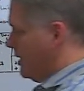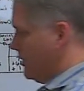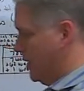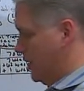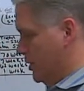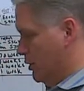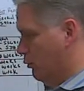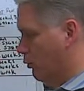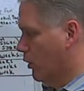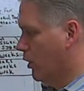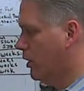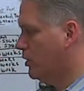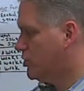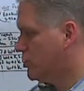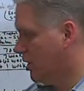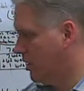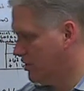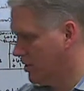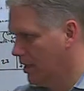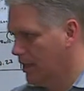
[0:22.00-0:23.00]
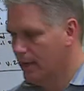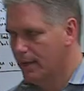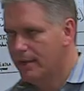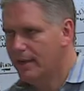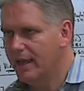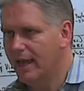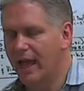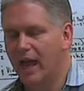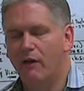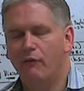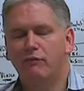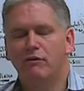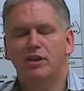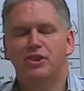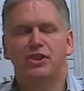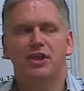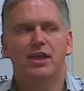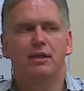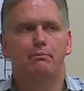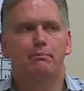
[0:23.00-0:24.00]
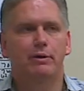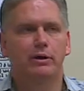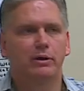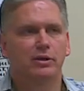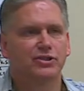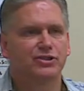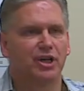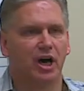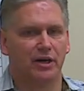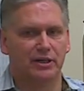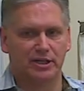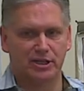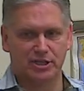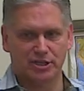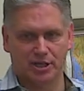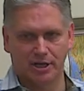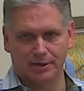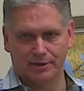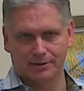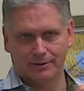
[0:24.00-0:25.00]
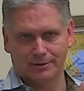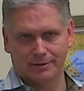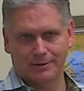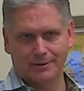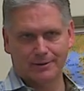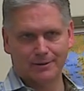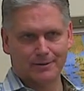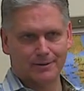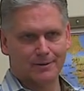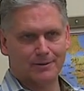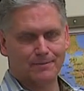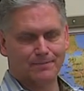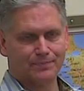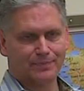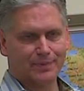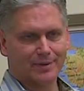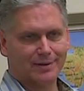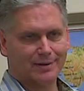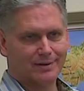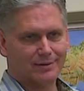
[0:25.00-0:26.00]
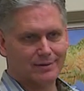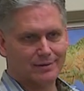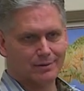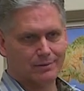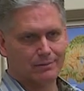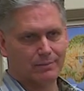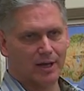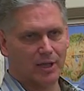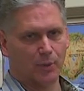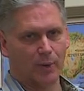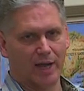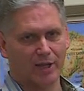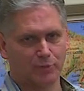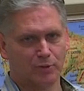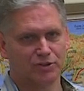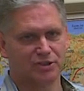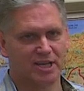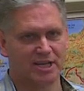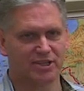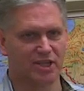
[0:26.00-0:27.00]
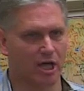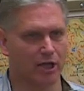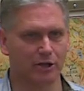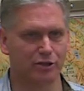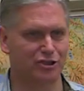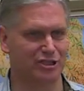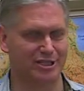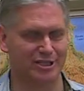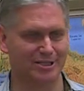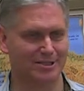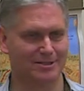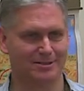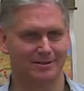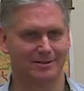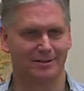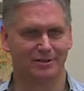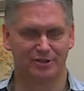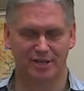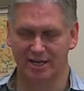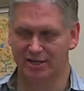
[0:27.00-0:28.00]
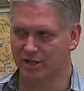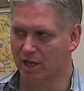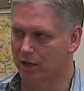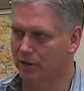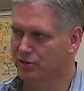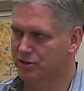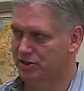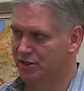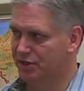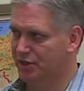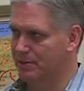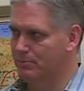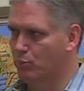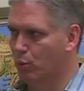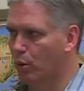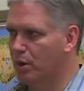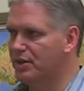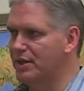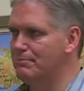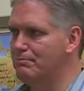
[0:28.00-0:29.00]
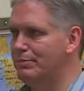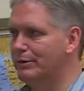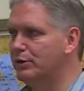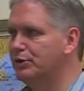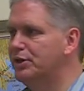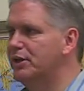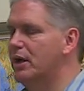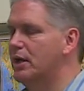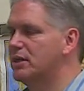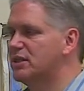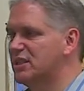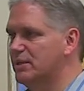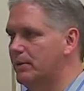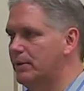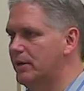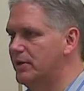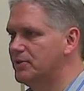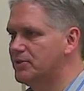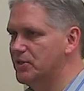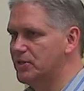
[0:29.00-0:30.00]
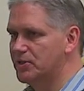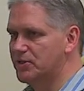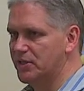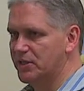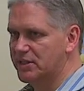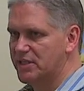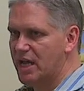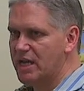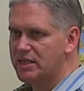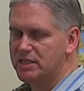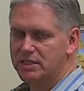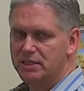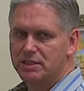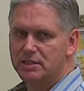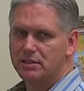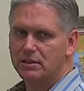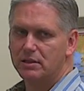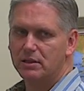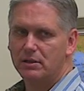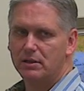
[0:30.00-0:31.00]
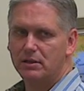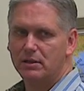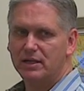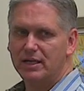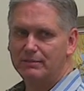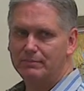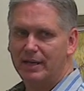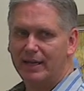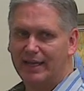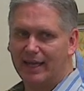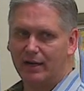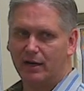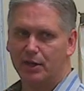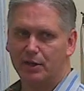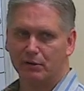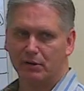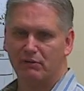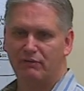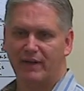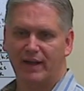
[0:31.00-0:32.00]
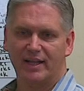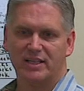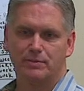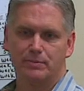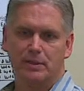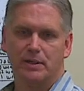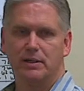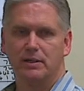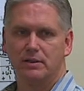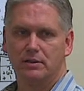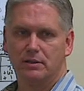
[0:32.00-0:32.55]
And then the word charge. Everything builds on each other. By the way, that's what technology is. Technology is nothing more than building on someone else's successes and making another advancement.